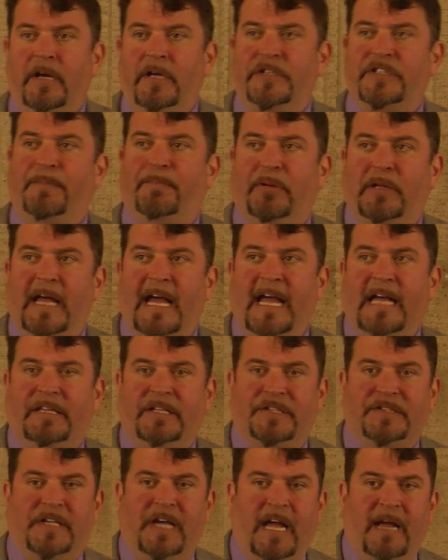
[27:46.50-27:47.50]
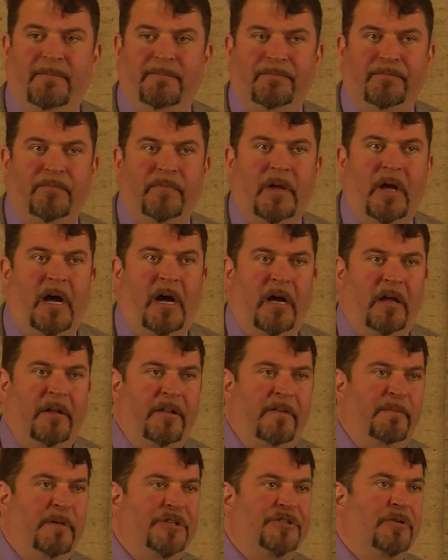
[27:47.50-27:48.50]
to play at this game.
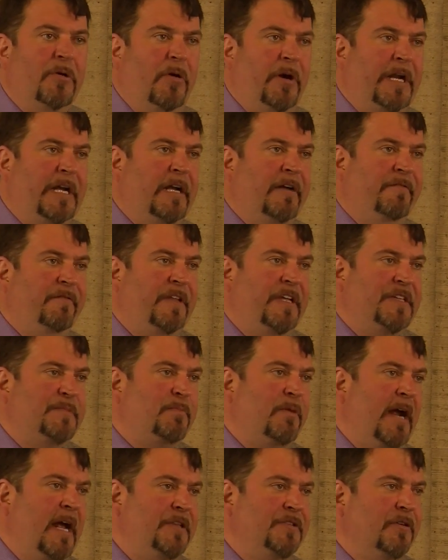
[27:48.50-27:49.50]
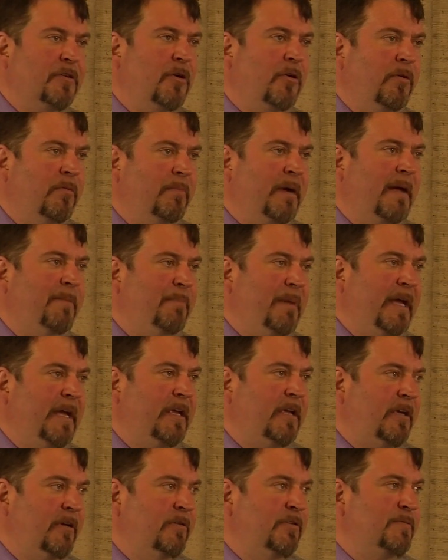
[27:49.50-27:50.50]
The majority of these brands are owned by big,
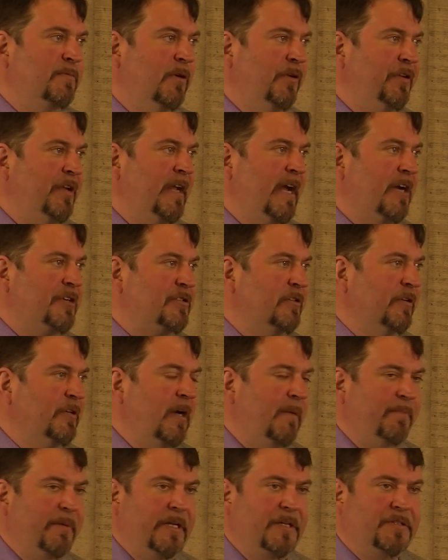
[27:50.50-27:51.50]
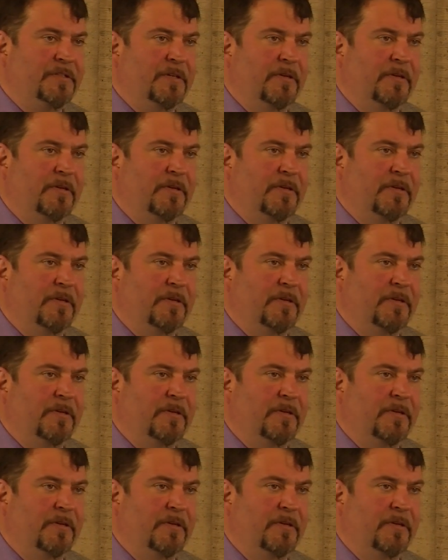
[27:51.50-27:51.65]
huge multinational companies.